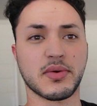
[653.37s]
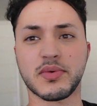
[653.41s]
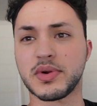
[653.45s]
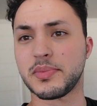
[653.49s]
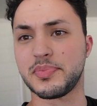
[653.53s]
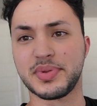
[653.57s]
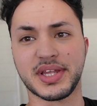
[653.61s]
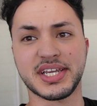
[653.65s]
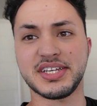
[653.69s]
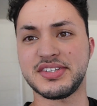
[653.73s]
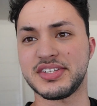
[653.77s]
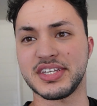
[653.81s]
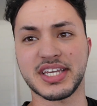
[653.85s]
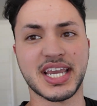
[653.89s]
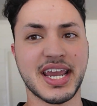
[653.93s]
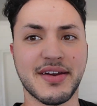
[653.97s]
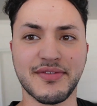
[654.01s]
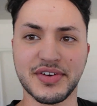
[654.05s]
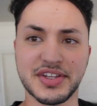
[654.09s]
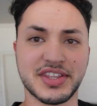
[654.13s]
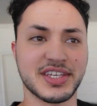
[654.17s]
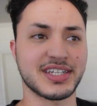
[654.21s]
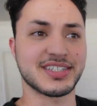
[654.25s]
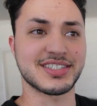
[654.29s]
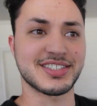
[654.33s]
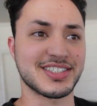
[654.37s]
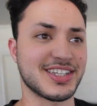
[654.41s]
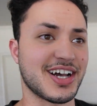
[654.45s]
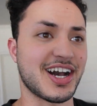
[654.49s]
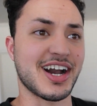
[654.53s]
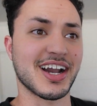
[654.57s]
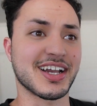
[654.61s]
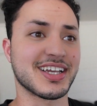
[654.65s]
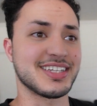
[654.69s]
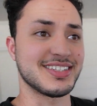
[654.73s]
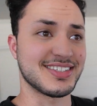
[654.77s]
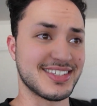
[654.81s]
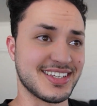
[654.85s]
replacing everything
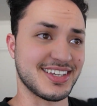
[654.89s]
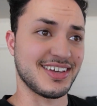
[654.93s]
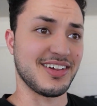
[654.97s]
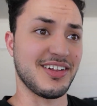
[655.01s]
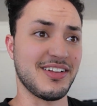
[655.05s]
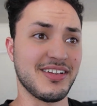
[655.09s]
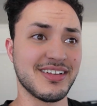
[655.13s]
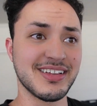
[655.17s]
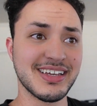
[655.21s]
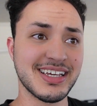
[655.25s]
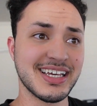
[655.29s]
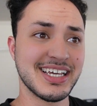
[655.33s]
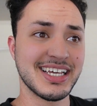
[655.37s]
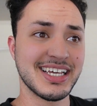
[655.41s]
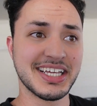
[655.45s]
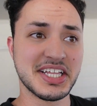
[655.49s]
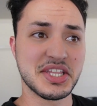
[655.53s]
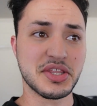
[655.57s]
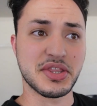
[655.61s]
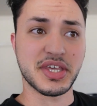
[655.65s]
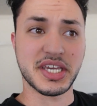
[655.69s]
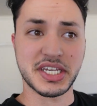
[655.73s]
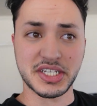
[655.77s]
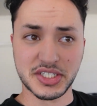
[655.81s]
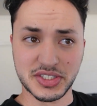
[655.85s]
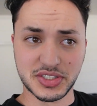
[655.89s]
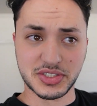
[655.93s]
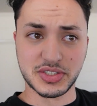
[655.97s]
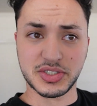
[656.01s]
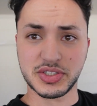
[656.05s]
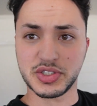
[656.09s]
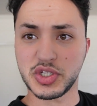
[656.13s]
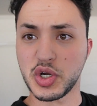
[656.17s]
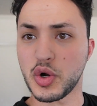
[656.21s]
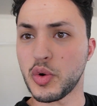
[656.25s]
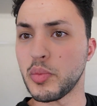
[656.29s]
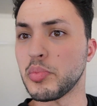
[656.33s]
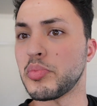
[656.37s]
stock until things
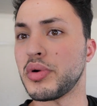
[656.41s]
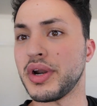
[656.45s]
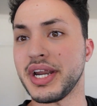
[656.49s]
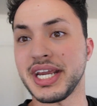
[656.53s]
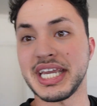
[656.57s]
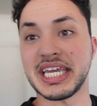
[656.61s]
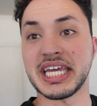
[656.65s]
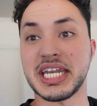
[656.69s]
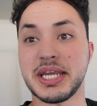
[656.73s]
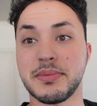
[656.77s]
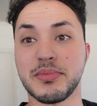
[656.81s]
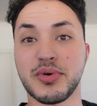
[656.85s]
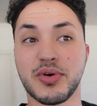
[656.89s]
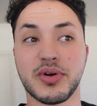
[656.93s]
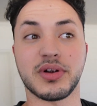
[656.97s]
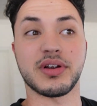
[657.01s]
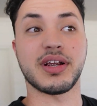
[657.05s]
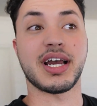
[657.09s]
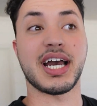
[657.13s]
don't break anymore.